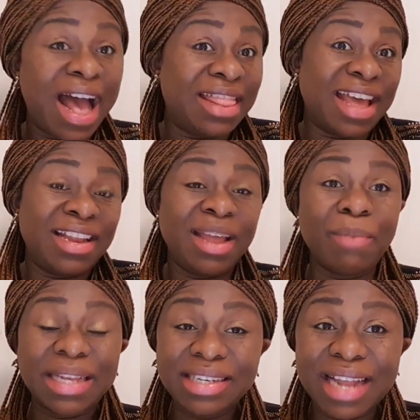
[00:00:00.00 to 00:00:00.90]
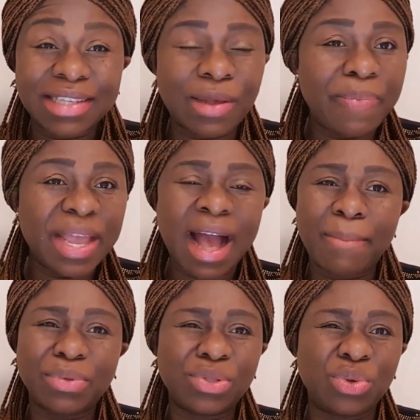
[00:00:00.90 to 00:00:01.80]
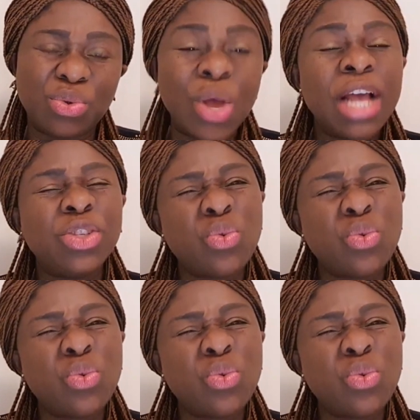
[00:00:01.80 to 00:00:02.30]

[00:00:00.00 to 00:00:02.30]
And then imagine that something happens to you.